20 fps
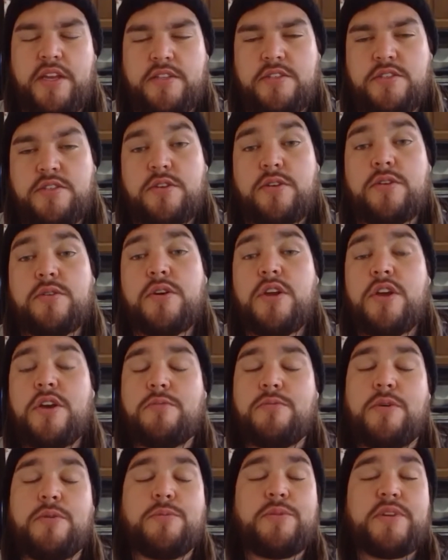And so
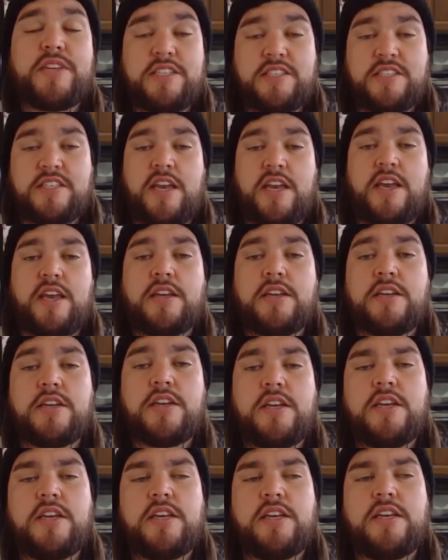what we say
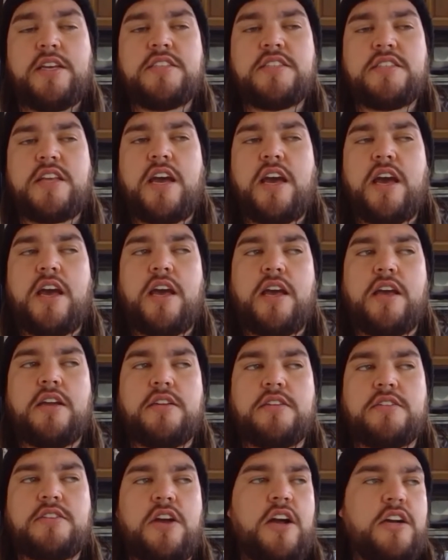is that
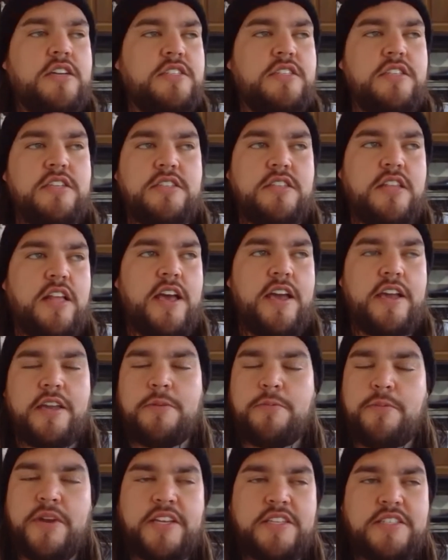toxics lying
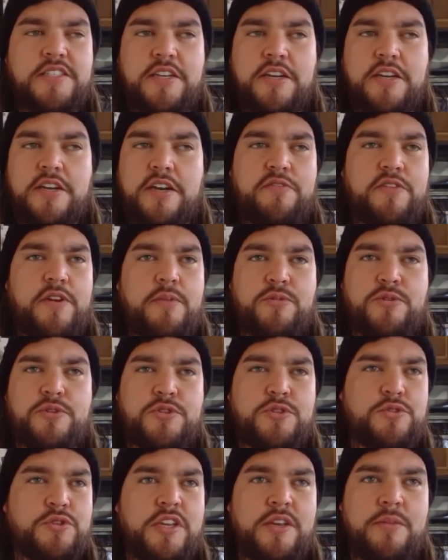in waste in an ephemeral
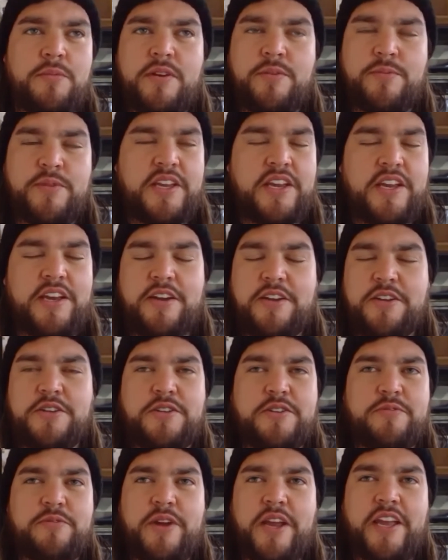stream, and we get a
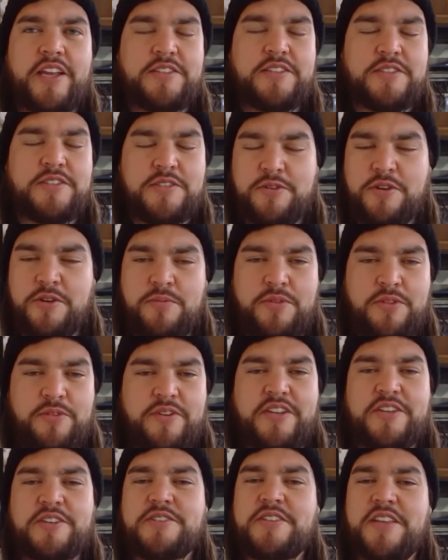good rainstorm 3
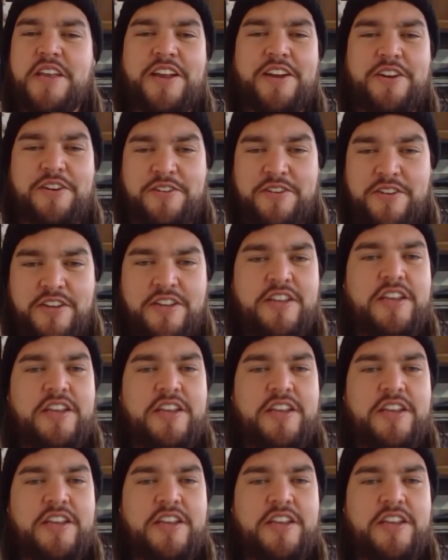years later,